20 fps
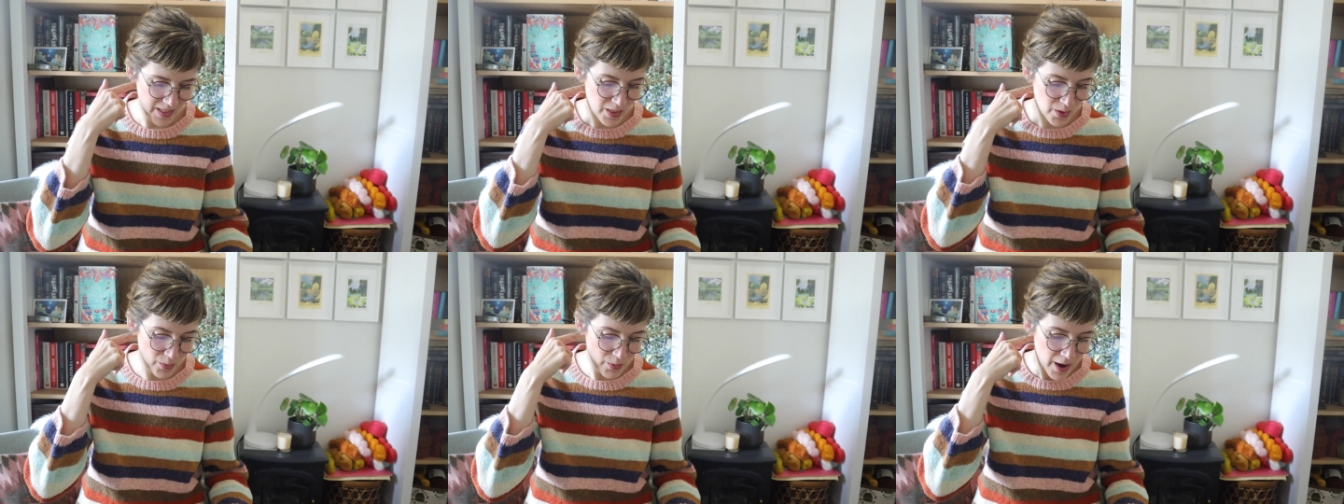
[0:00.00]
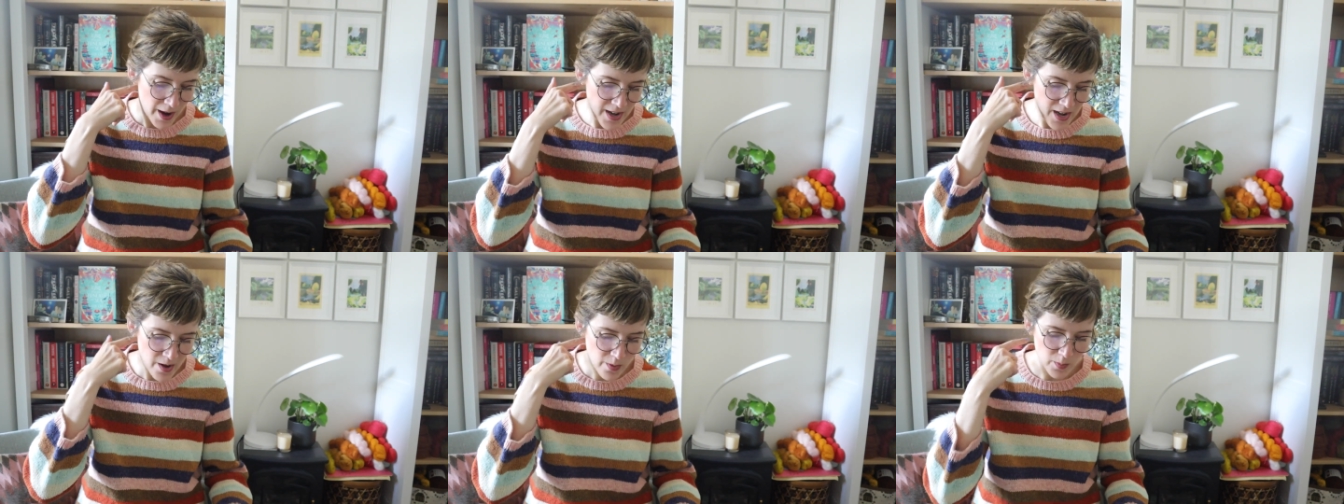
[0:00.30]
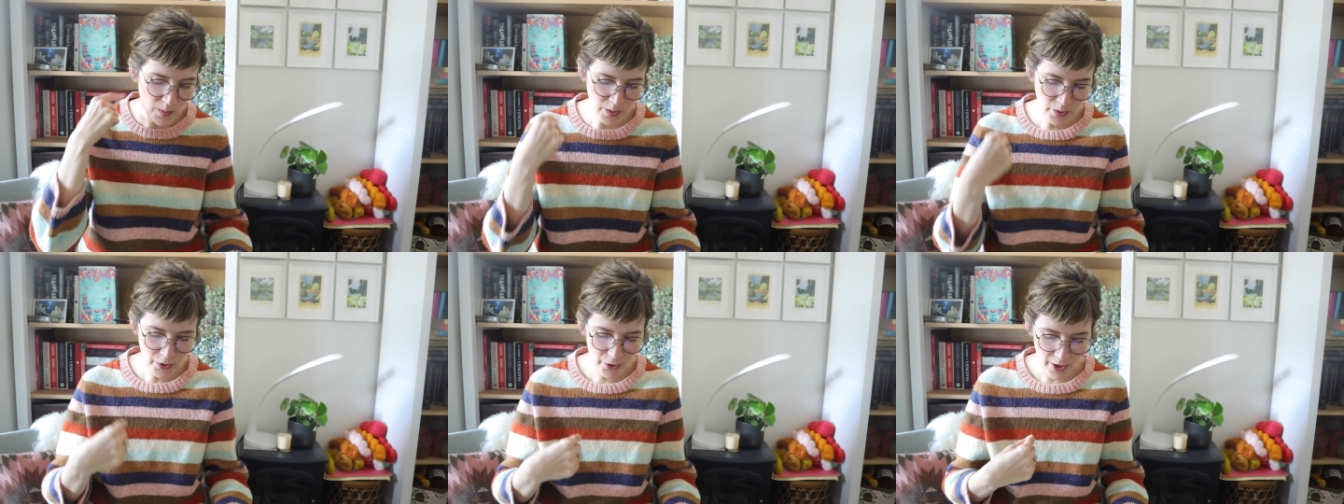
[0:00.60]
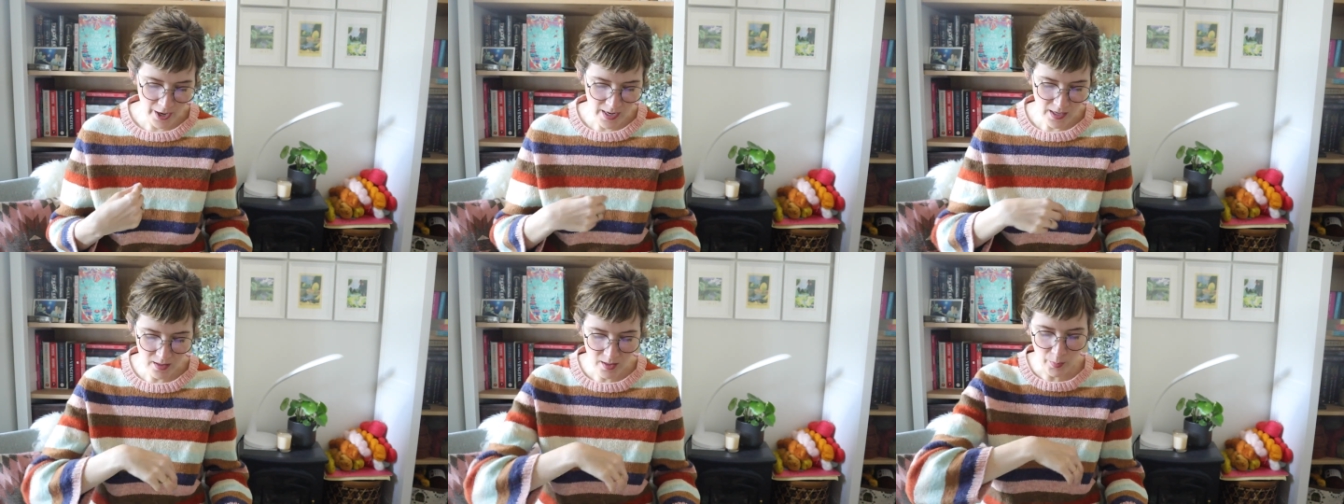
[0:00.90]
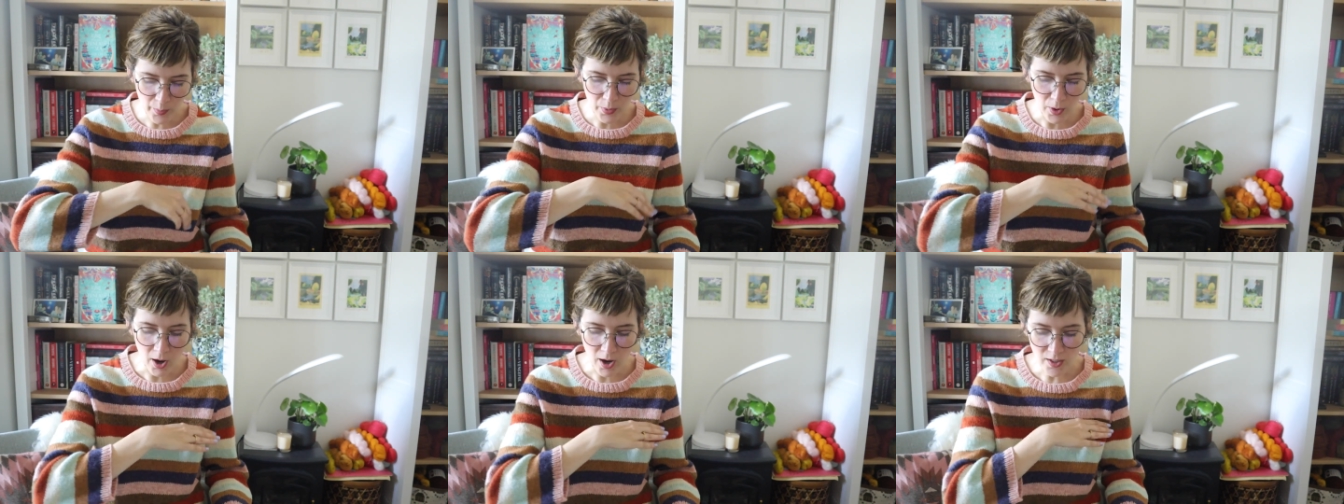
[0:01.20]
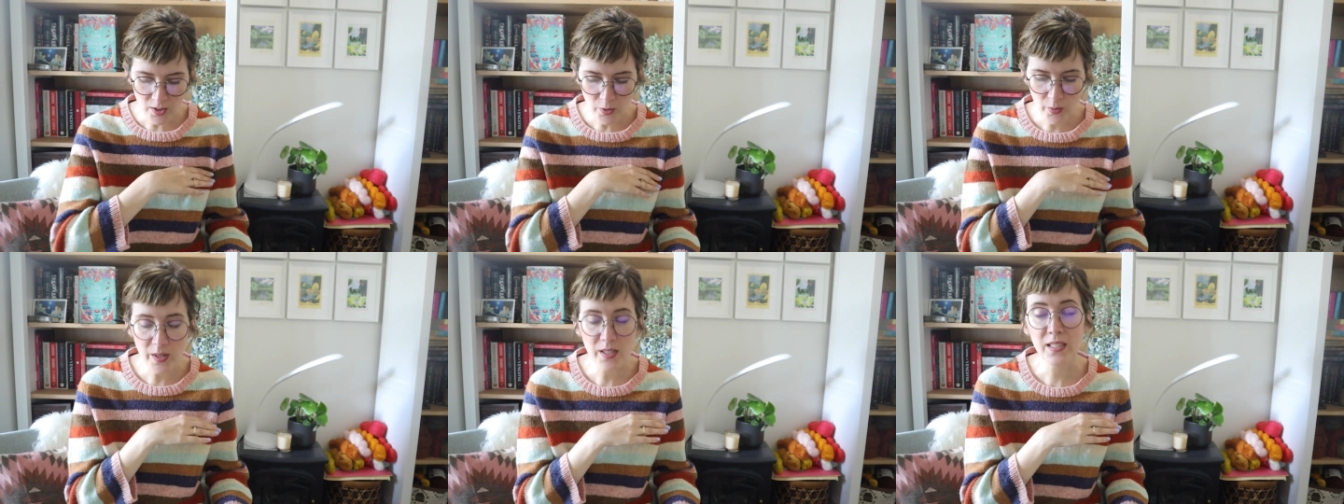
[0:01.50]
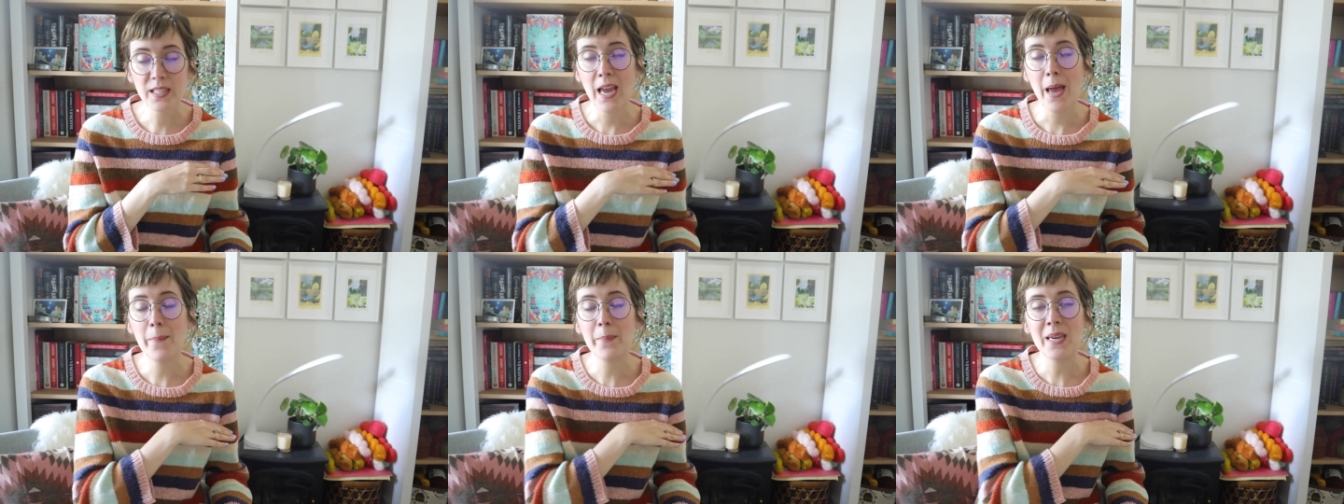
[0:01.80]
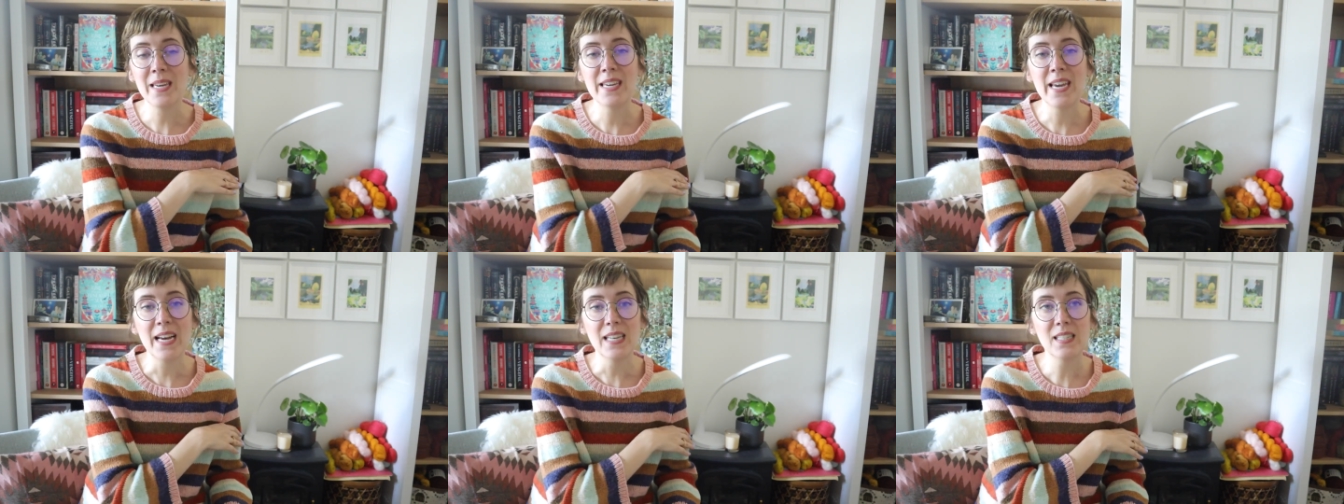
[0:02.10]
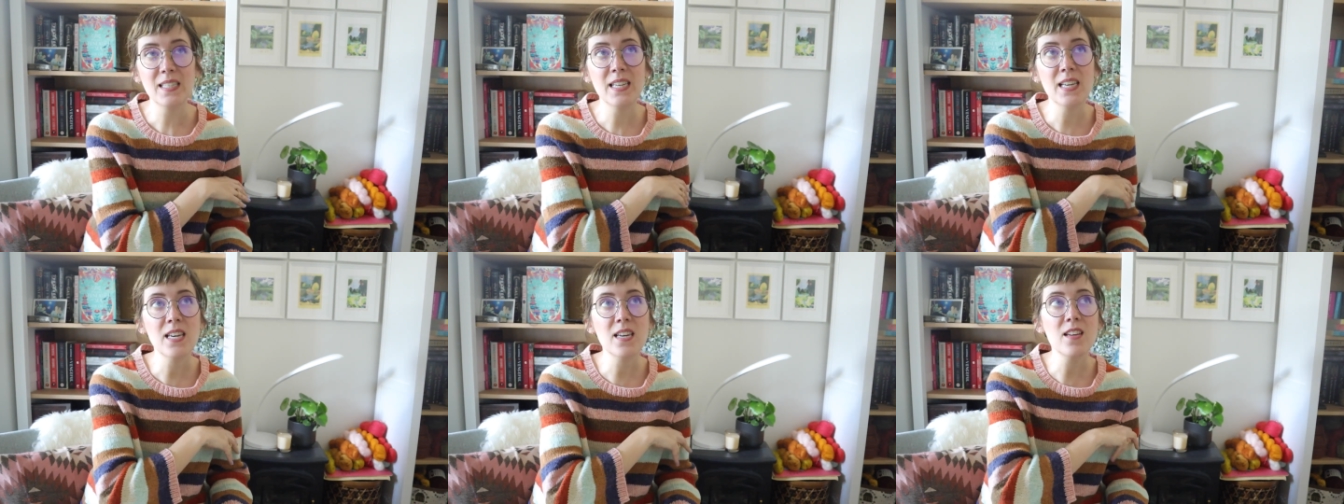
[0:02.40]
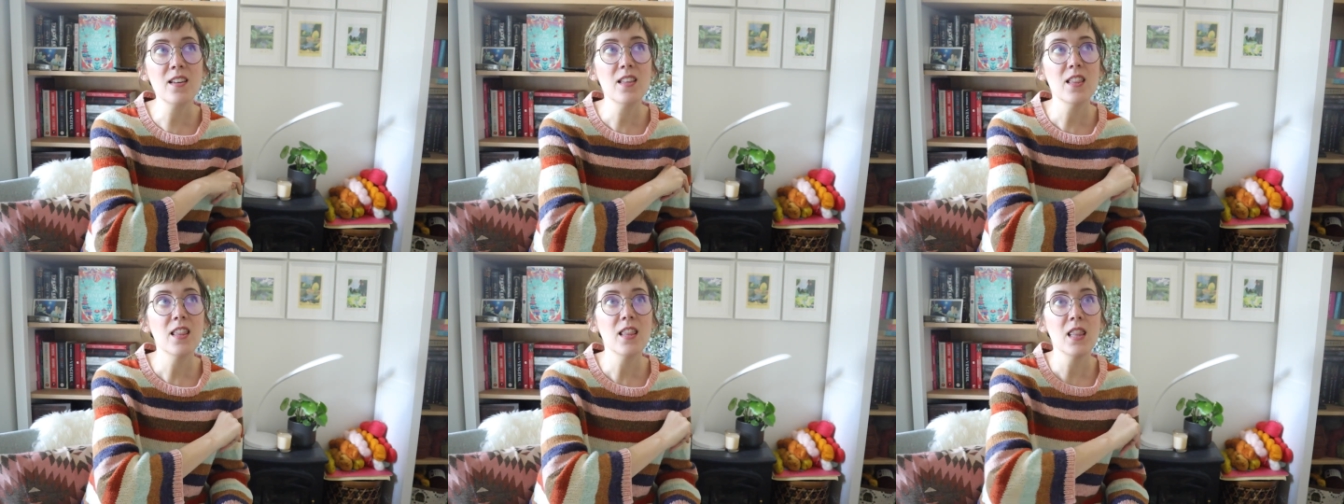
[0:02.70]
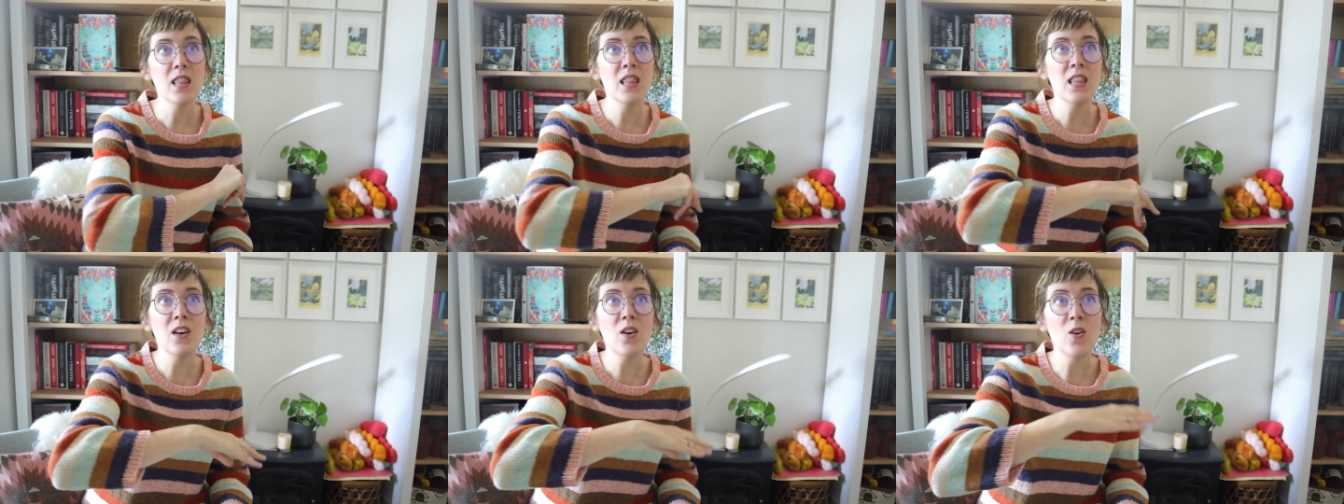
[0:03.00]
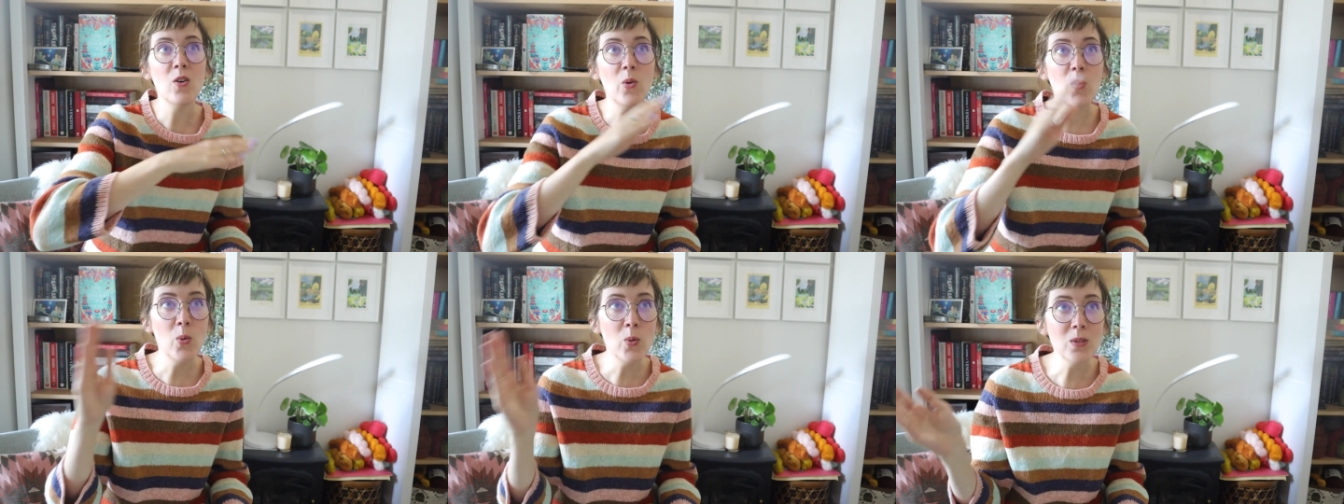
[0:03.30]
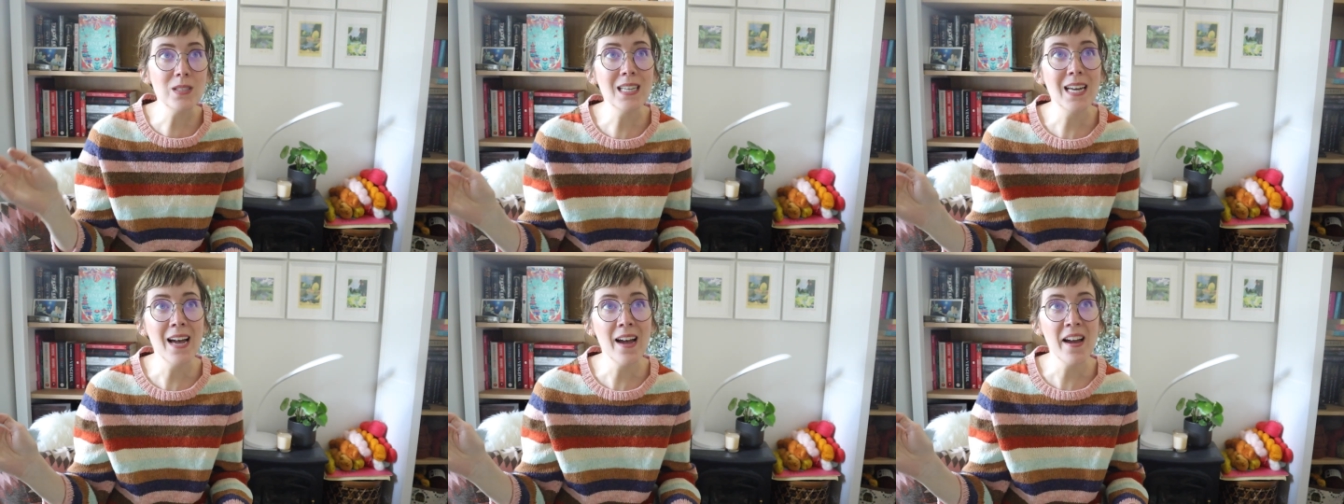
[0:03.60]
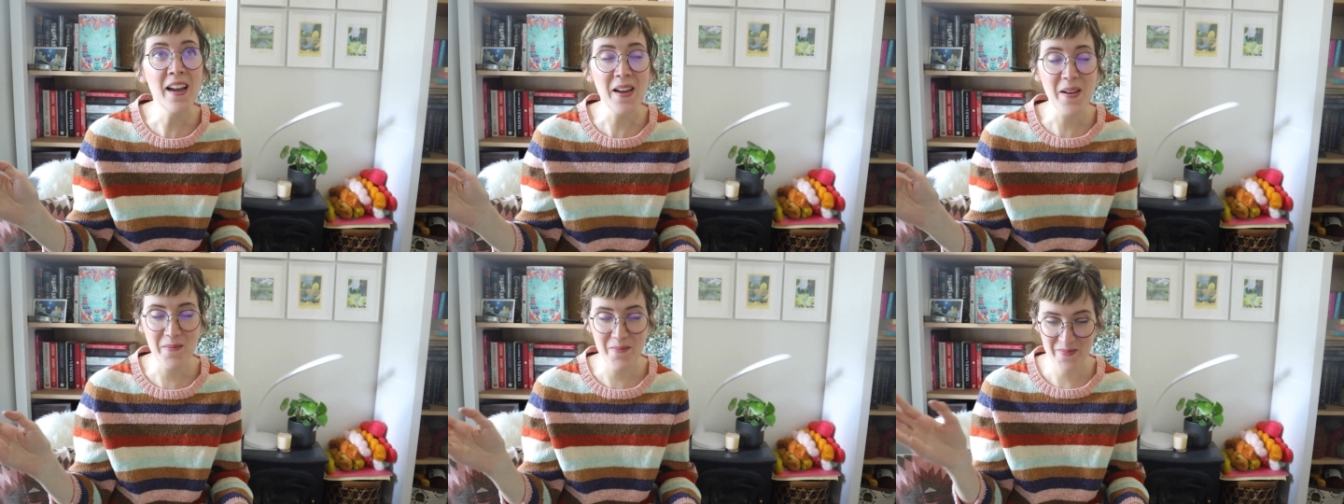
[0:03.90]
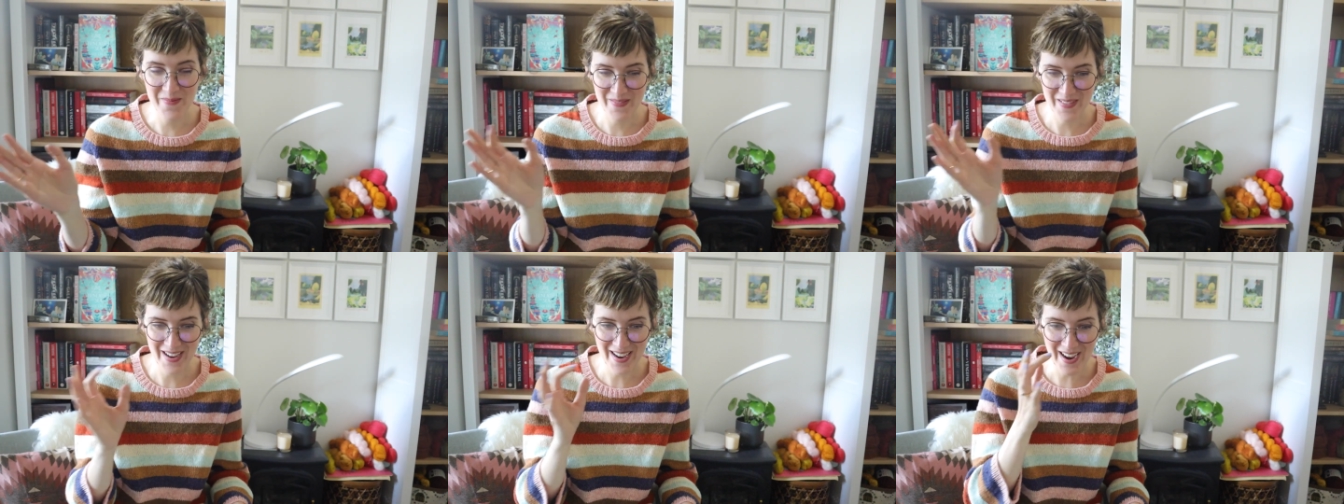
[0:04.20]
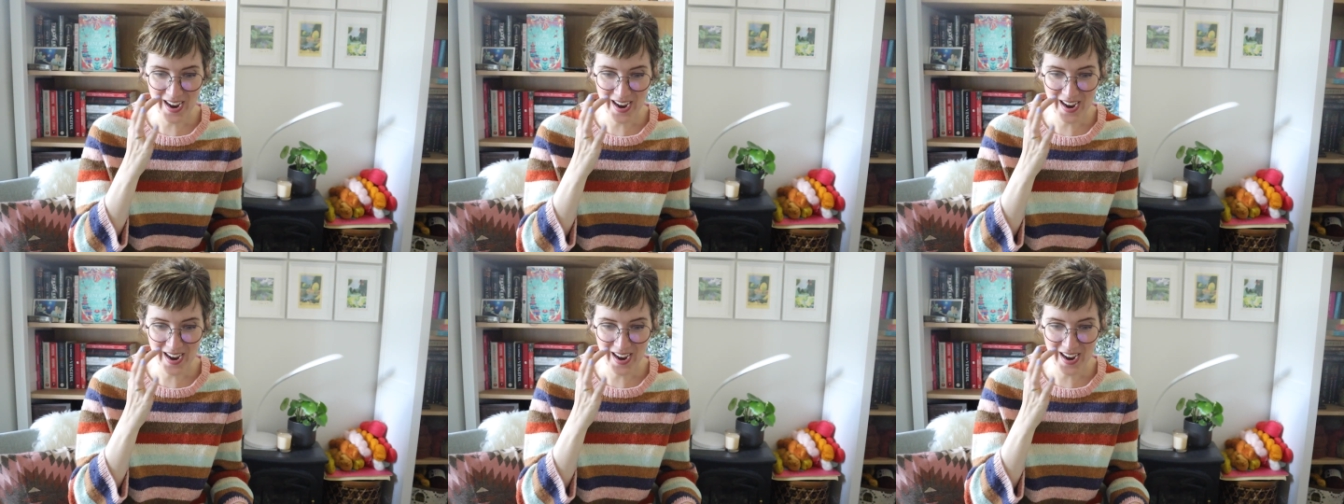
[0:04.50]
The writing was great. The plot twist kept me guessing the whole time.